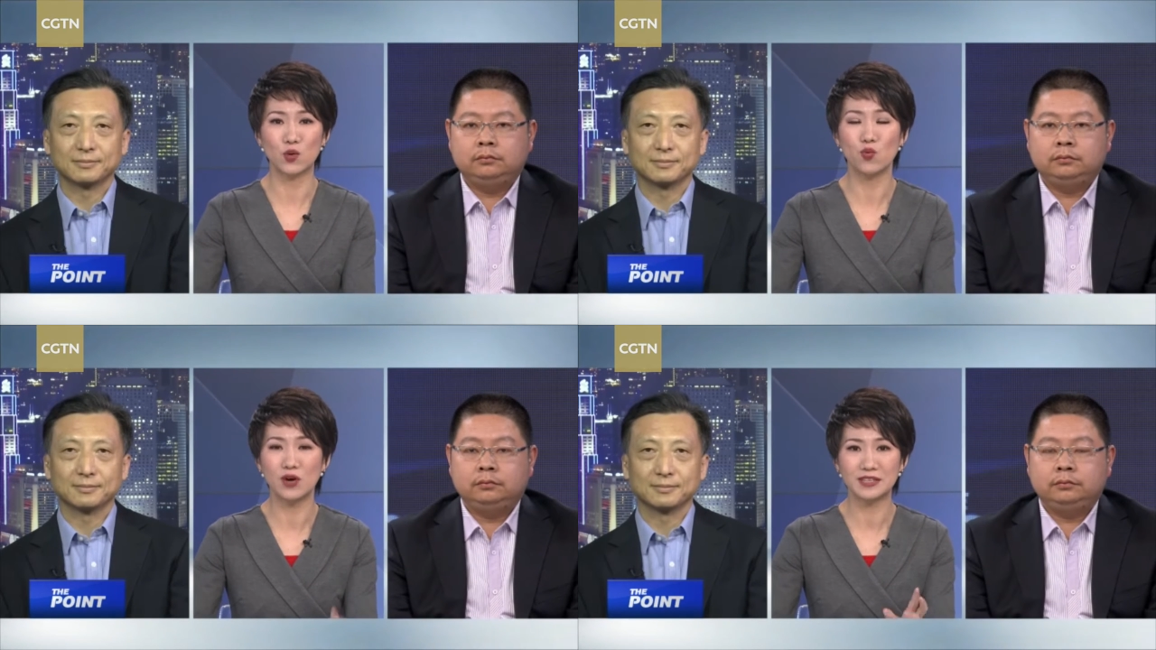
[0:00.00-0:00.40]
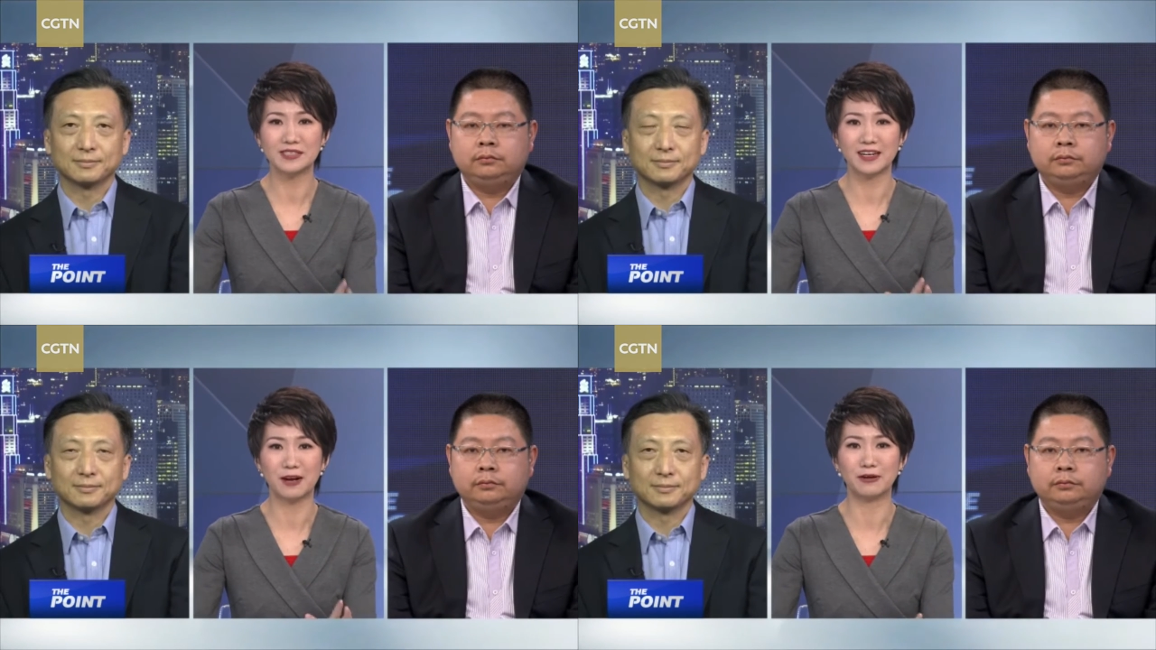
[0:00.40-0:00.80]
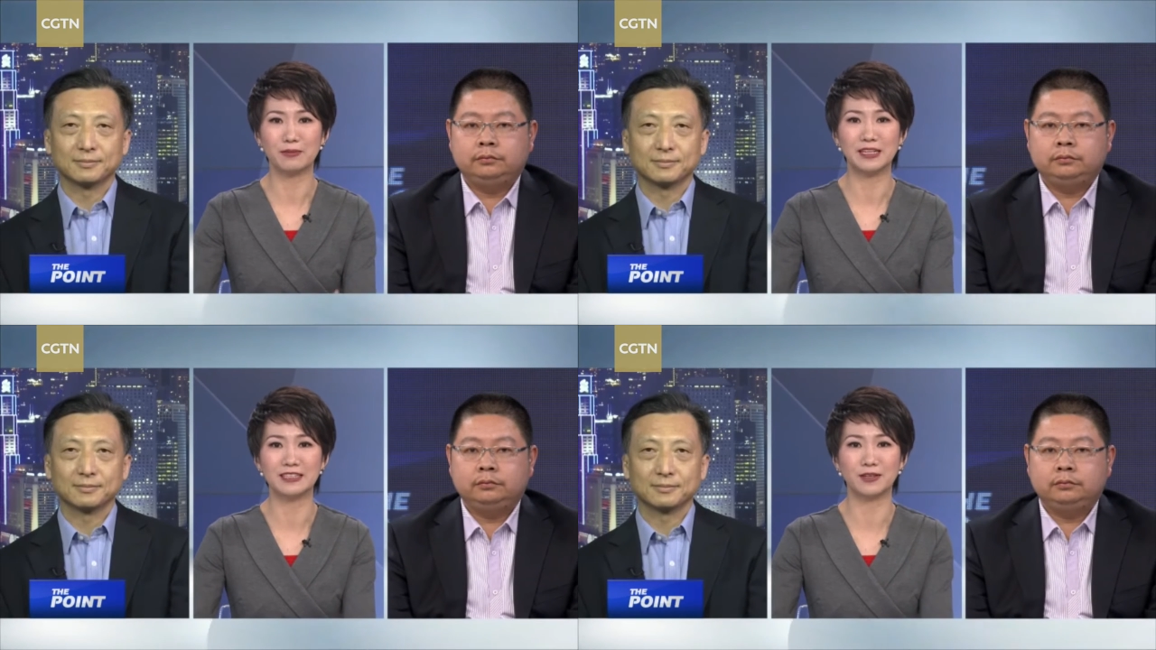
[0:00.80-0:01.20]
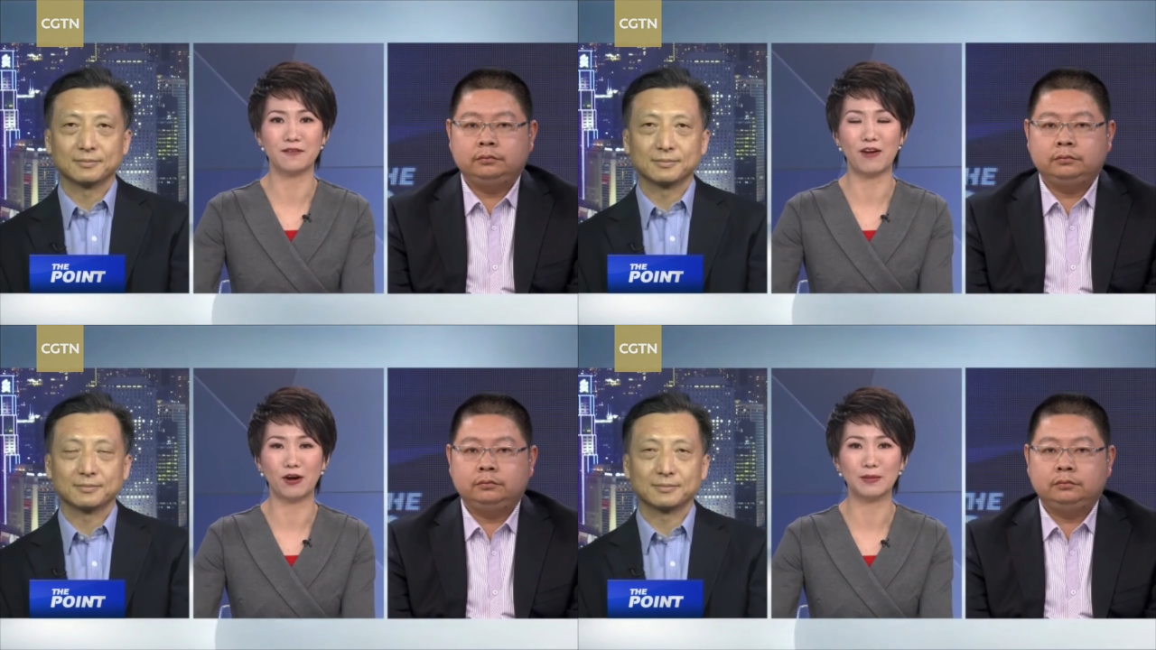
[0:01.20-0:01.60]
Speaker 1: What is the current political
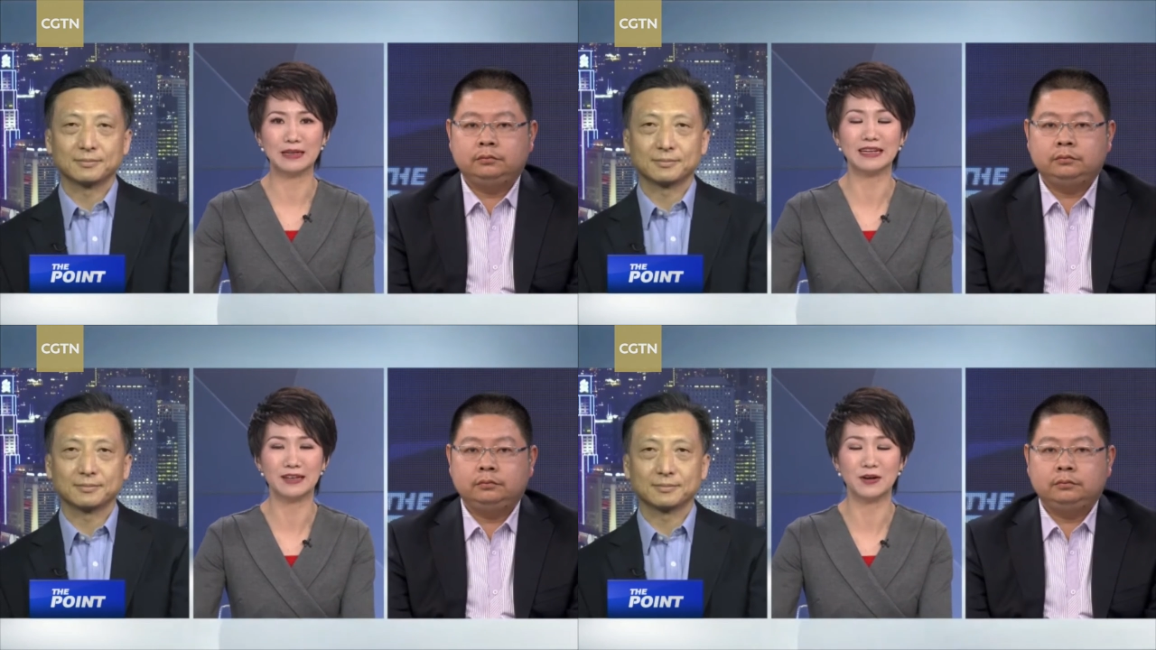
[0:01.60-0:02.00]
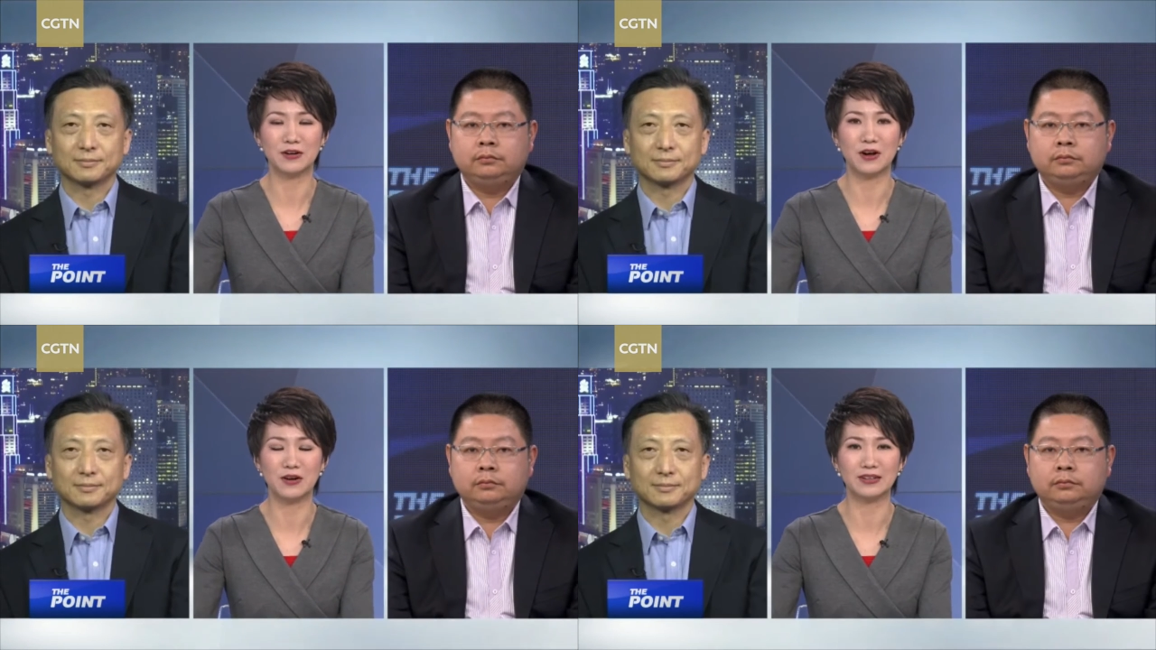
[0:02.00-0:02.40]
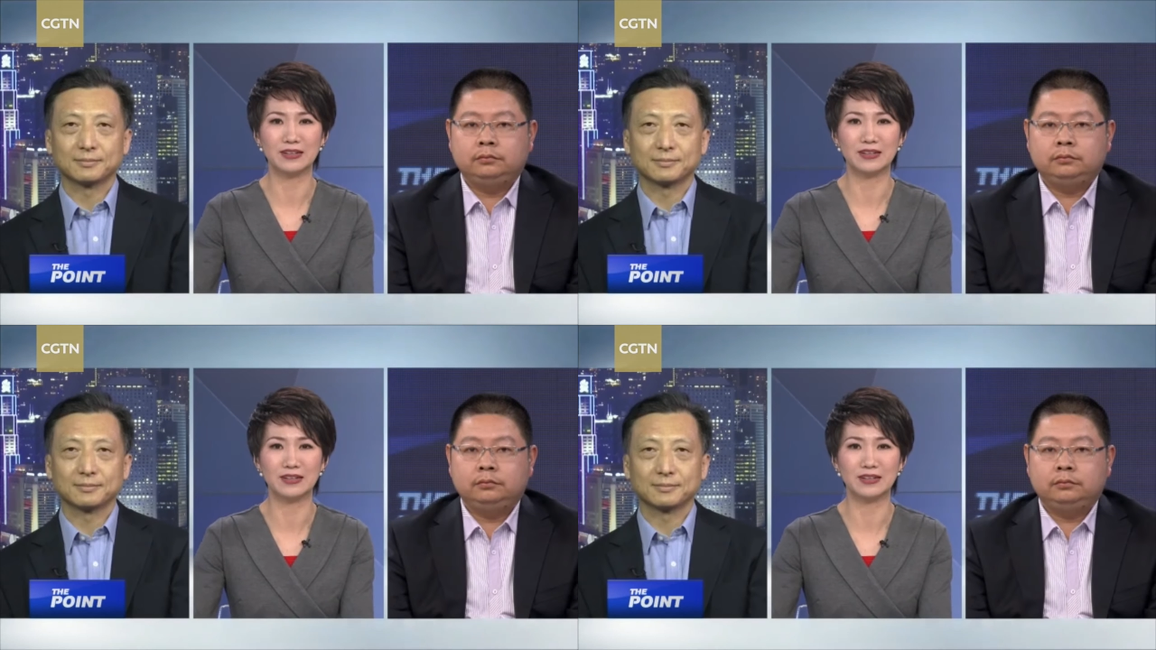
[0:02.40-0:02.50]
environment in Hong Kong?